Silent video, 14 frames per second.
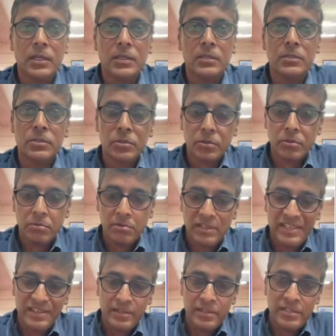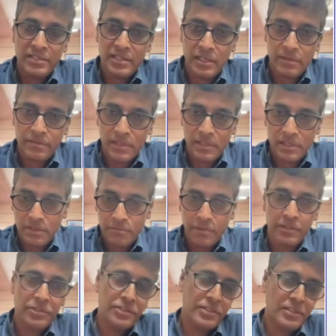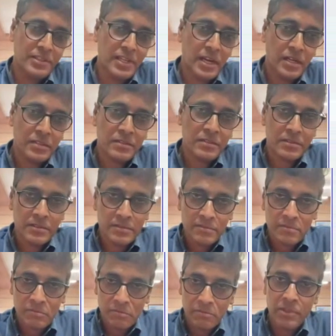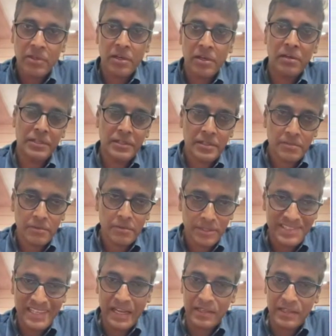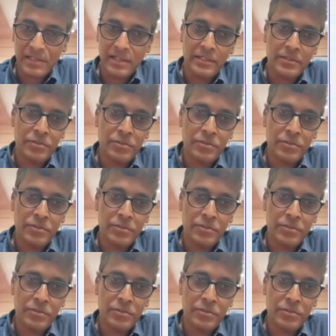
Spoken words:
So let us start with a question that we all wonder, what is satellite?